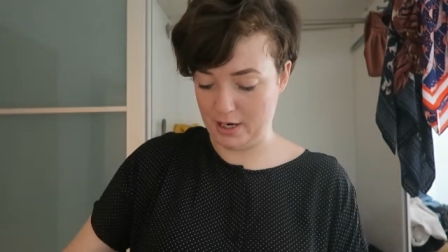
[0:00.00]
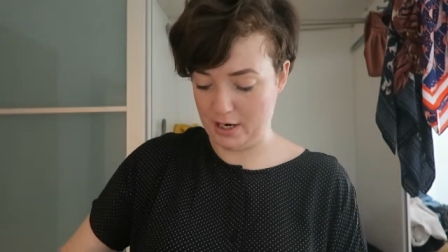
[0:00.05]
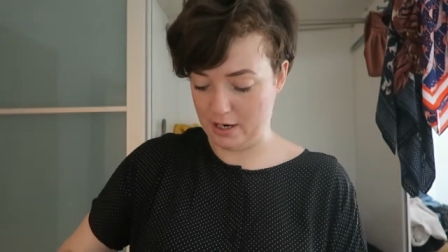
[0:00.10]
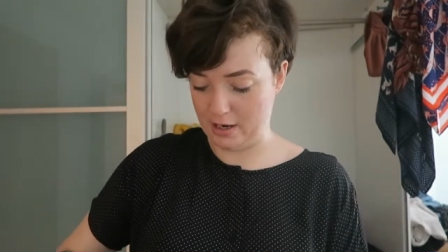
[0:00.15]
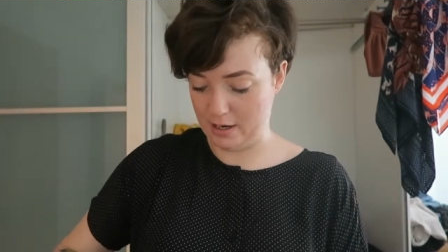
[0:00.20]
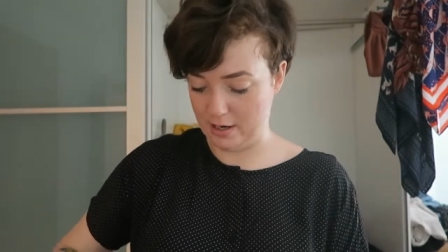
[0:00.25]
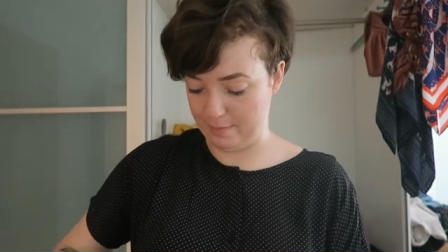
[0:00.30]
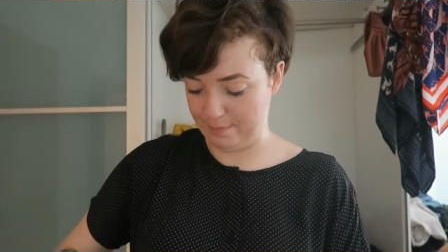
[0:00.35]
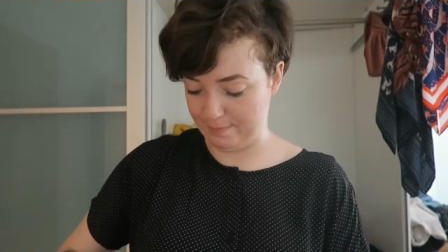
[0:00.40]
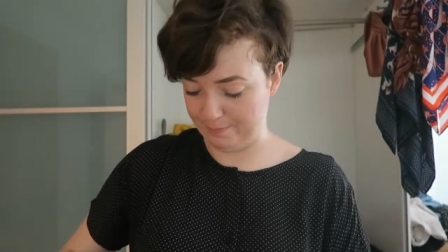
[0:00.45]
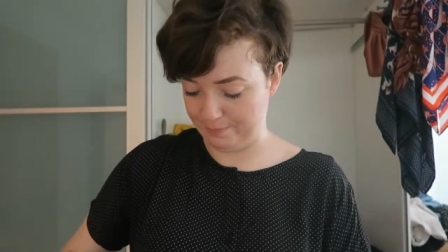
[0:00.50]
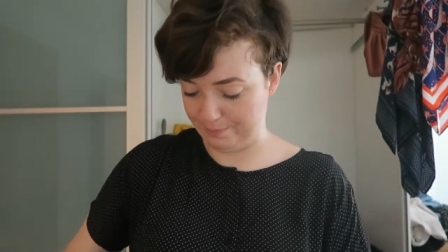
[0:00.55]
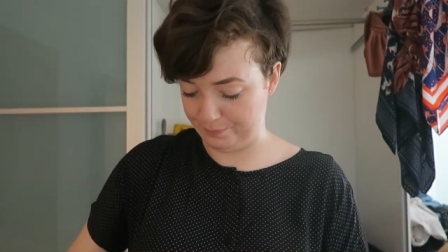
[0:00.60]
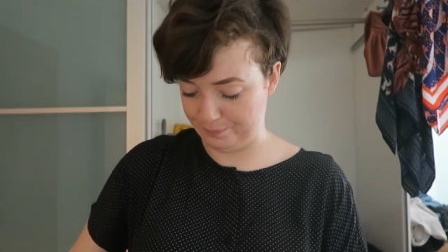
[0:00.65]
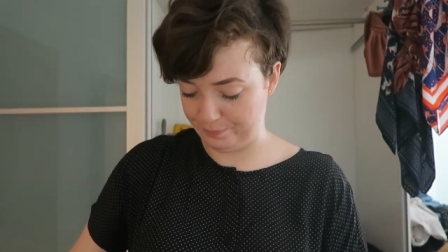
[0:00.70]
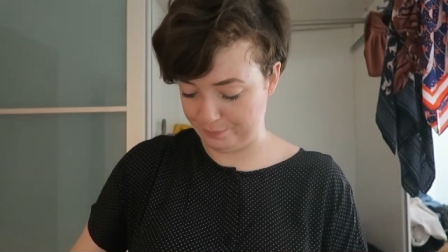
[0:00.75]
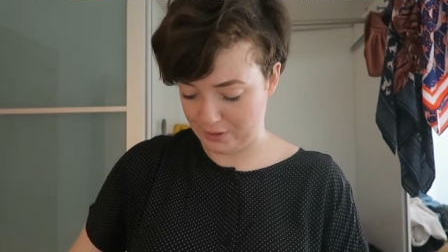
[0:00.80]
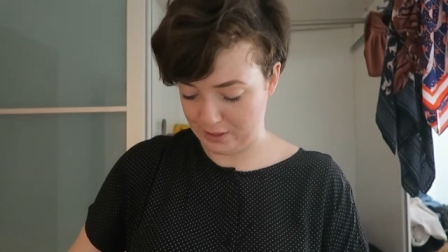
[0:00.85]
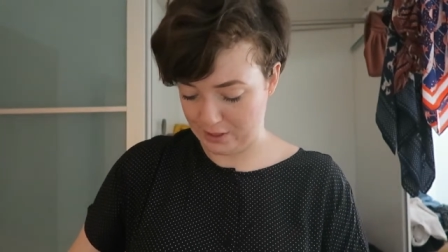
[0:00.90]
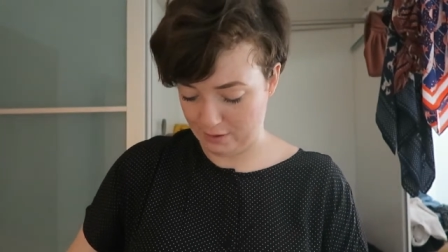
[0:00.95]

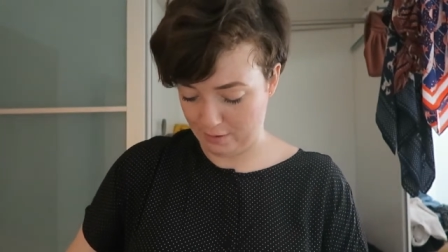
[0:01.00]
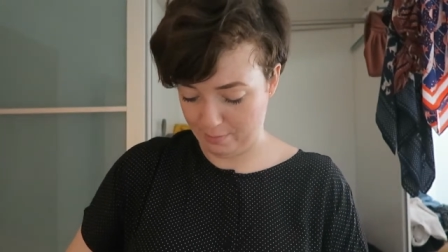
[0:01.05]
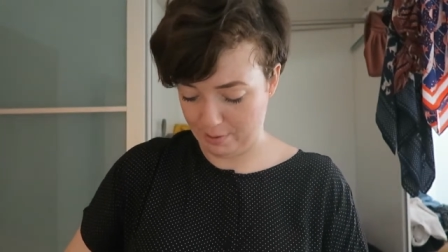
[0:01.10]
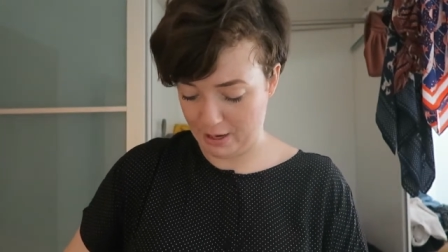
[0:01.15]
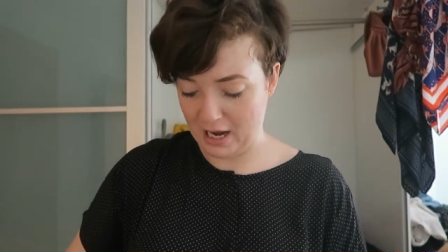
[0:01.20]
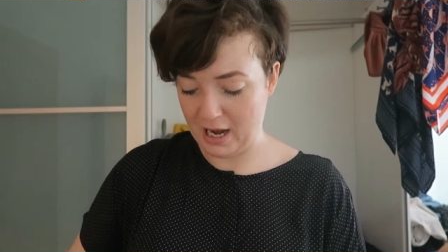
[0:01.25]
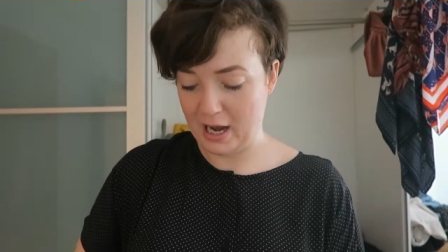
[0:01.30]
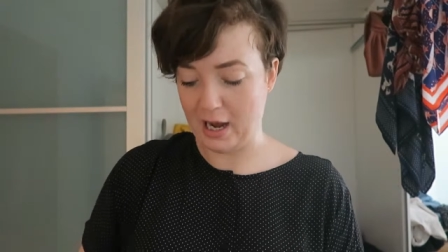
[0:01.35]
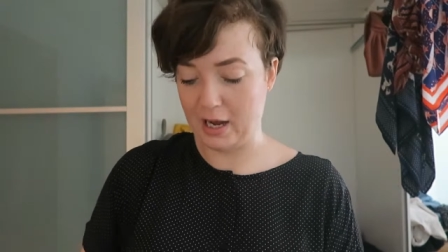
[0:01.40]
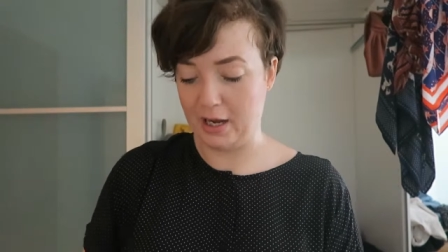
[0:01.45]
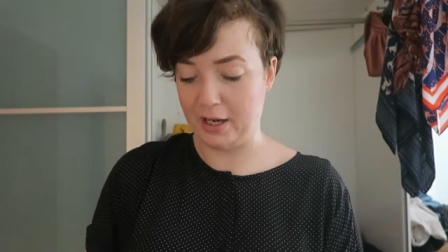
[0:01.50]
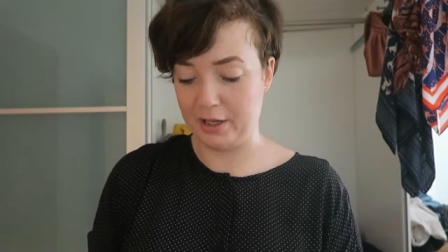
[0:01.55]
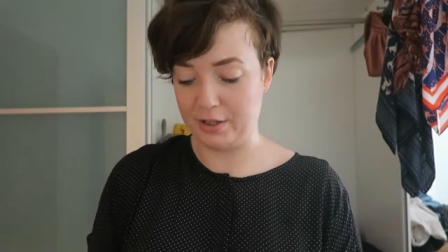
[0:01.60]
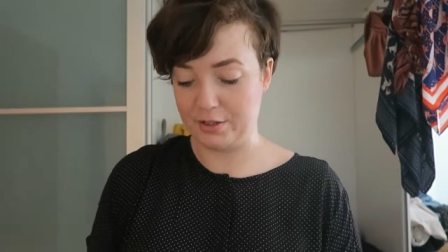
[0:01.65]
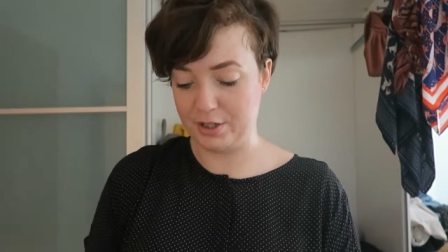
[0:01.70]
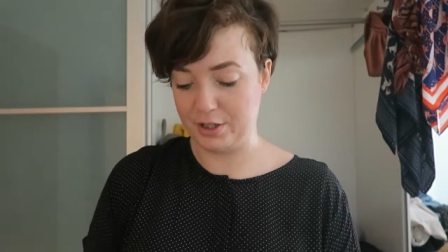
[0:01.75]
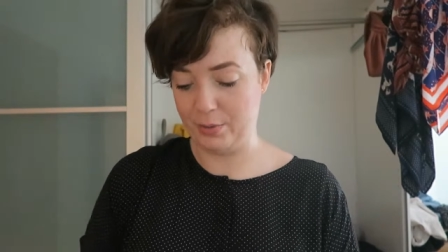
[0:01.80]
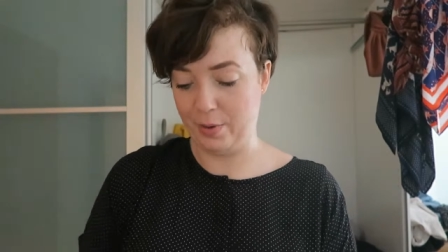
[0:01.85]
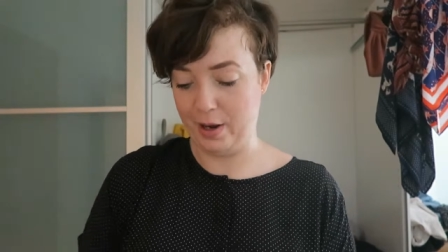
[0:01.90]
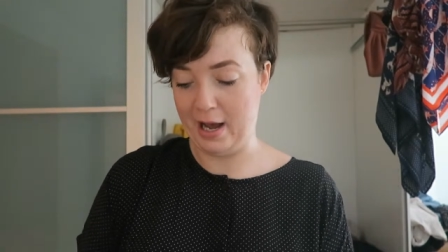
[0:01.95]

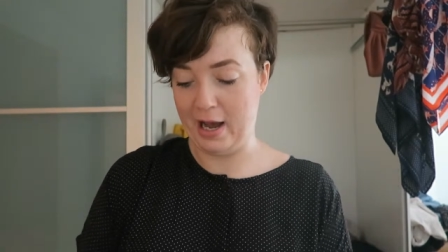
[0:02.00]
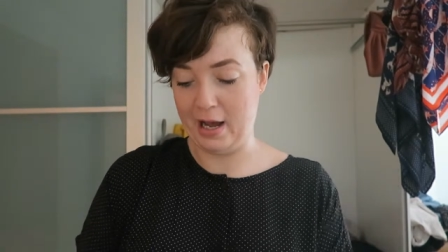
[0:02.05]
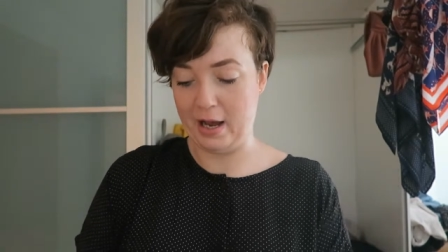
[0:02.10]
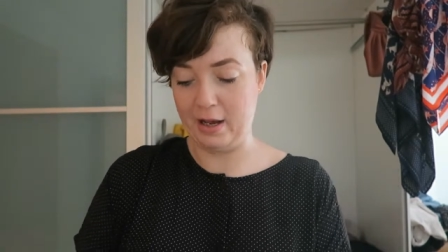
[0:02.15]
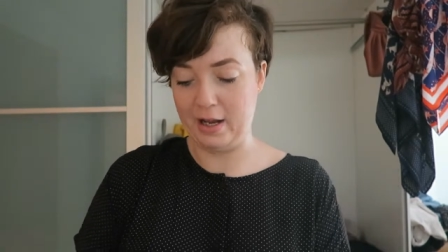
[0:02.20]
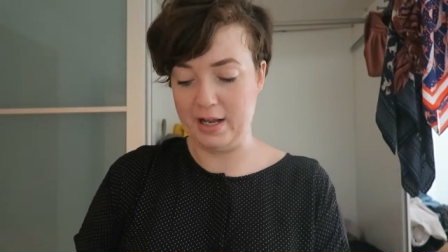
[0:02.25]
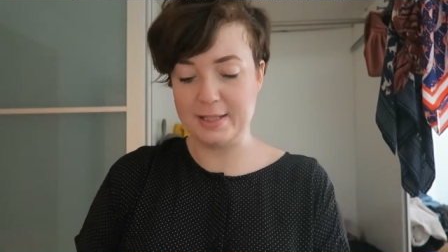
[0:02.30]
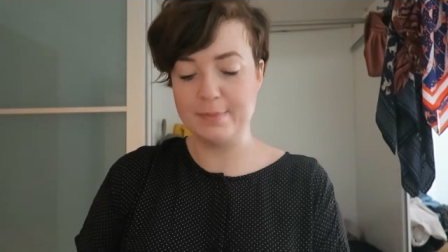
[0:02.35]
bag to wear.